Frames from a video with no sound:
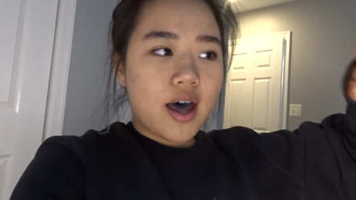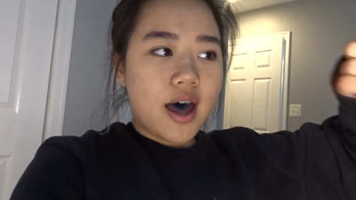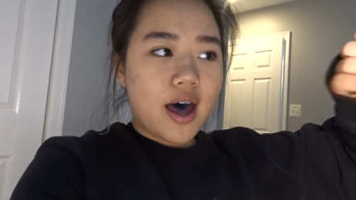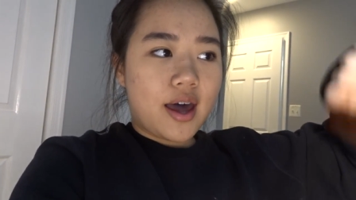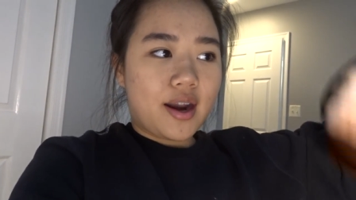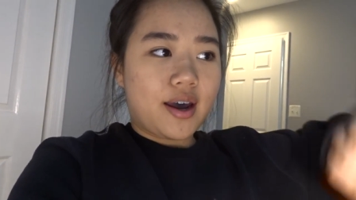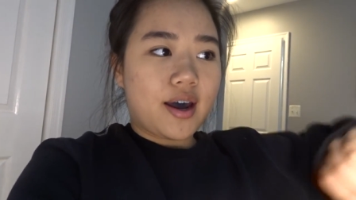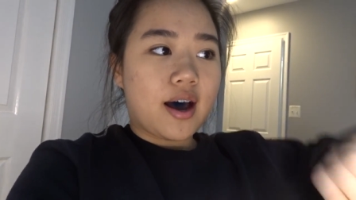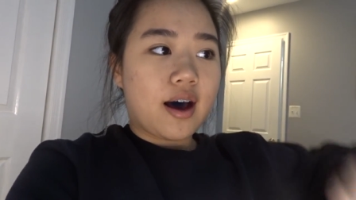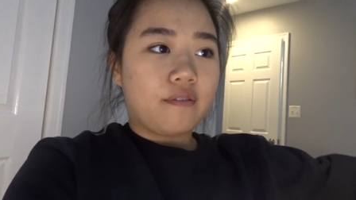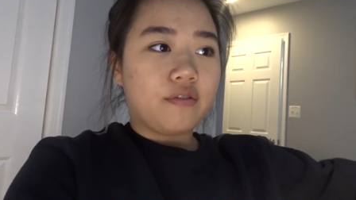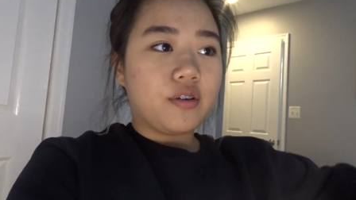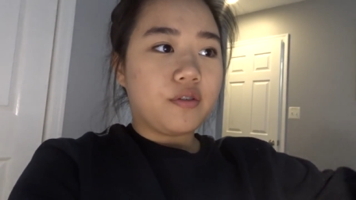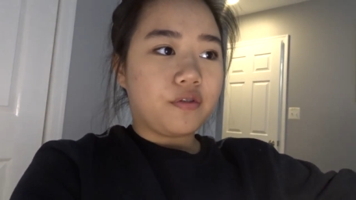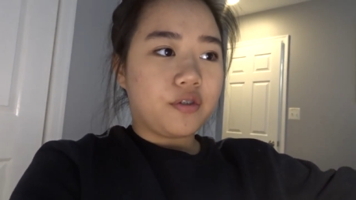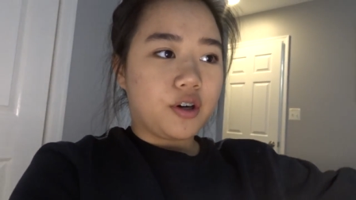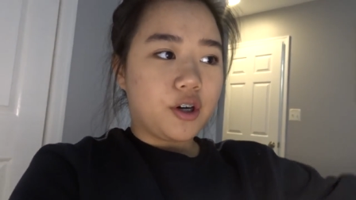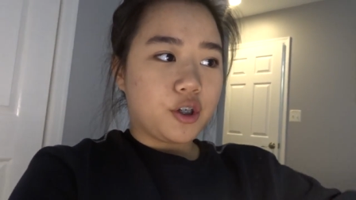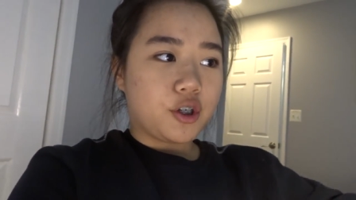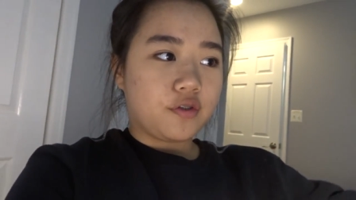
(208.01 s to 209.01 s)
and I have the
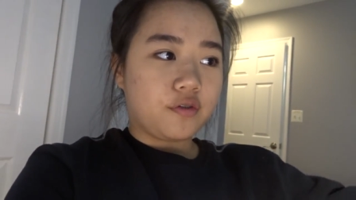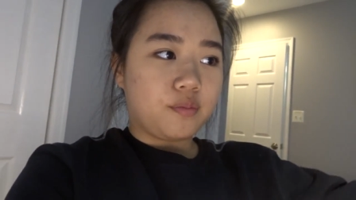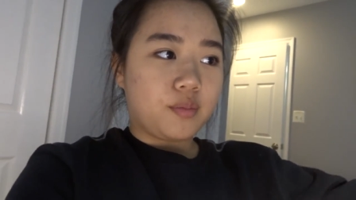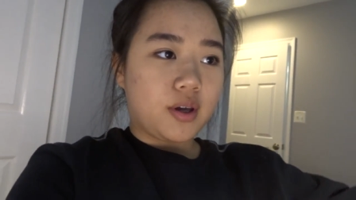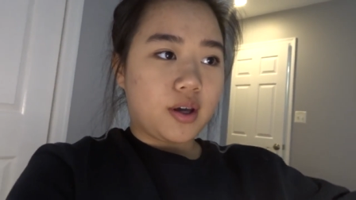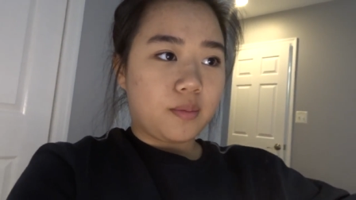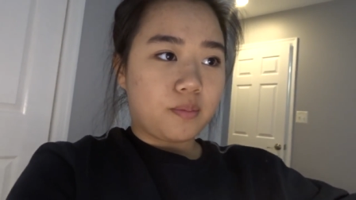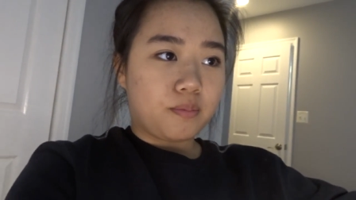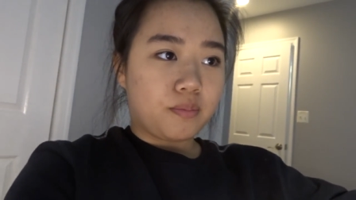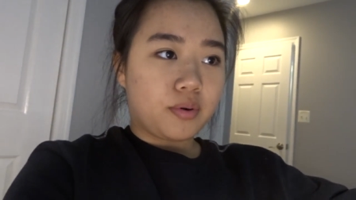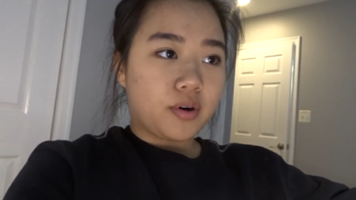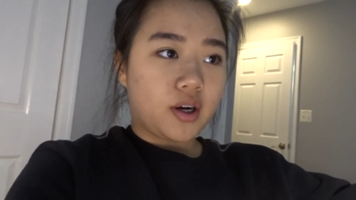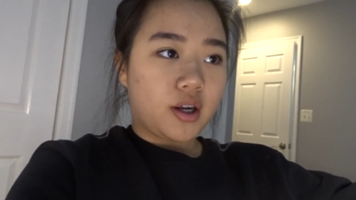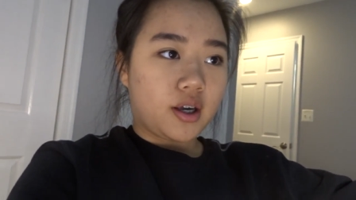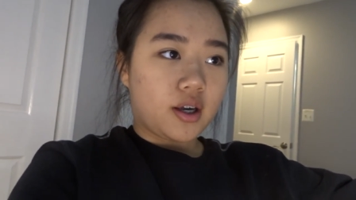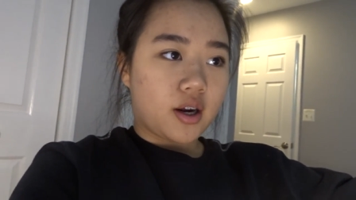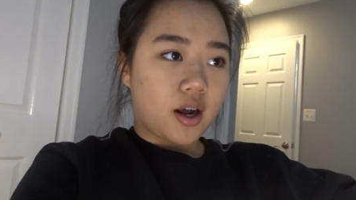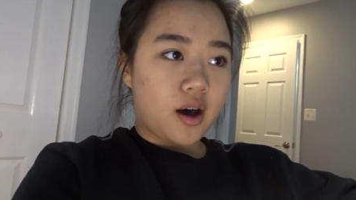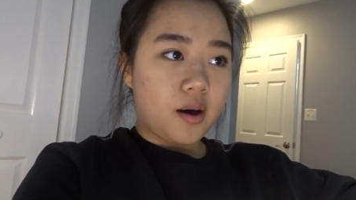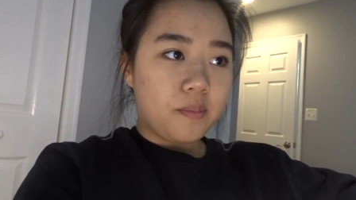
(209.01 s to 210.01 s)
footage of me
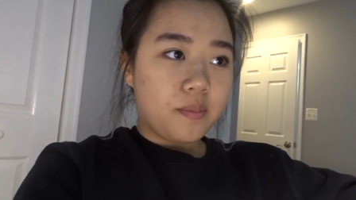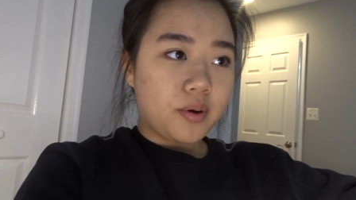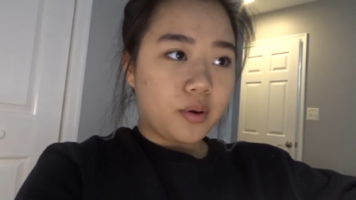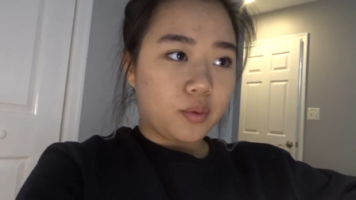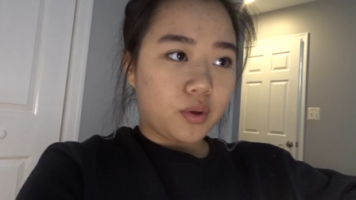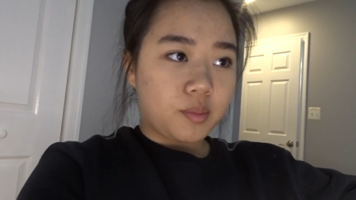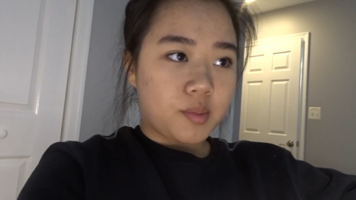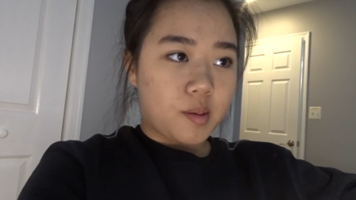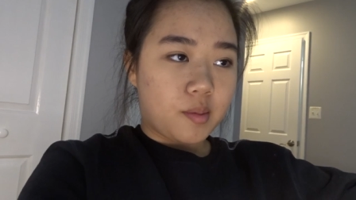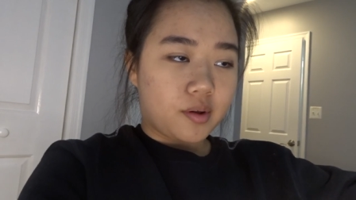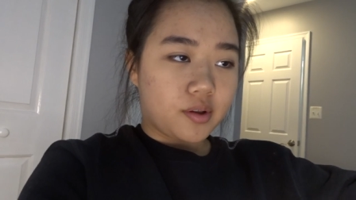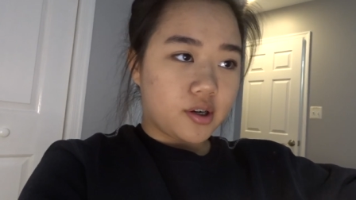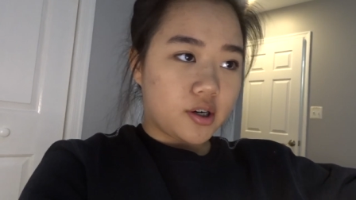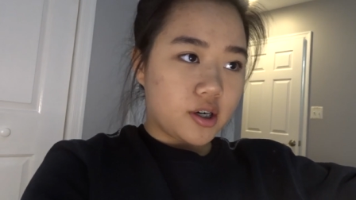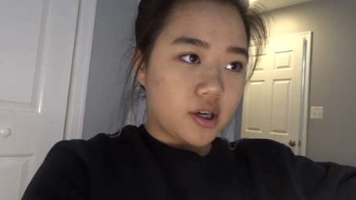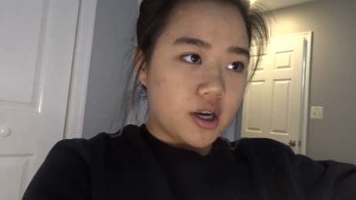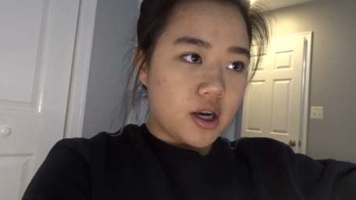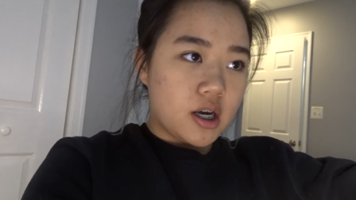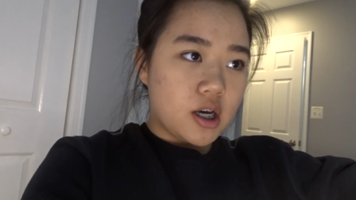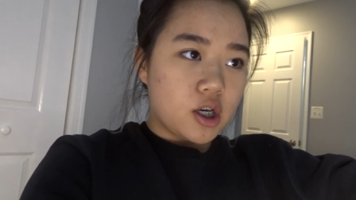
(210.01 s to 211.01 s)
putting it up with my brother.